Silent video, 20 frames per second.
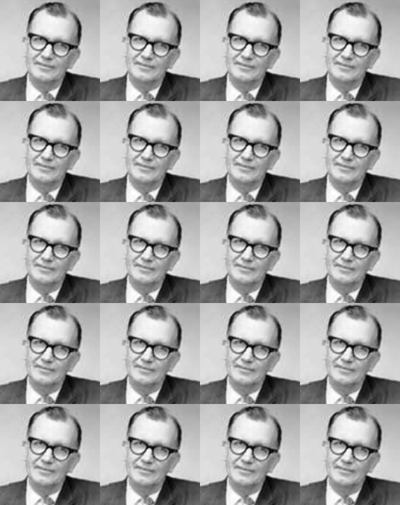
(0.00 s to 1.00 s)

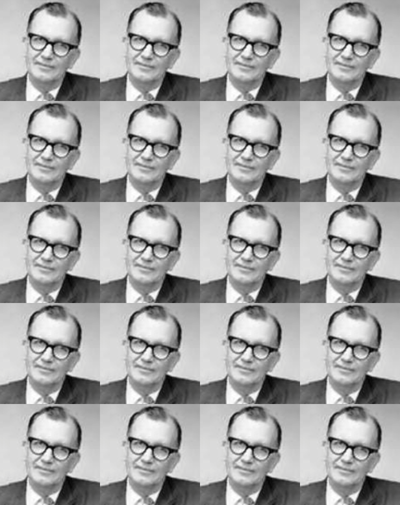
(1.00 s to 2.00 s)

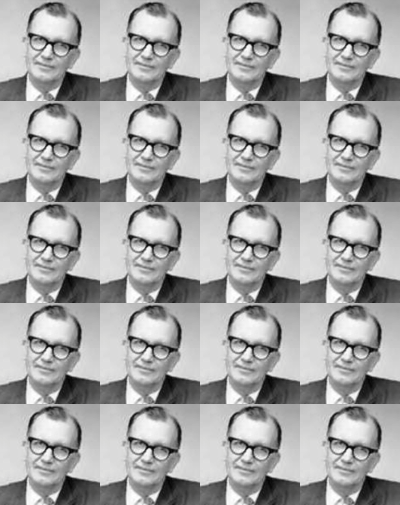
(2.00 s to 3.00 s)

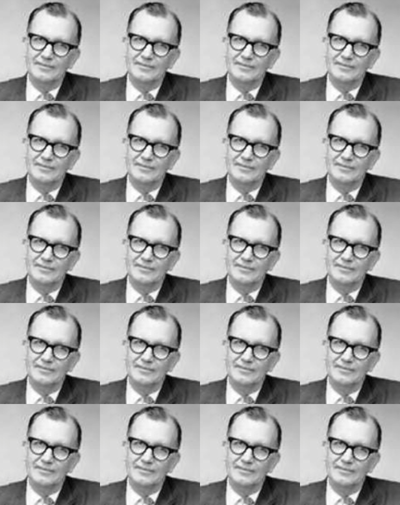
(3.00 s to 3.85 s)
The face doesn't move, so there is nothing to read.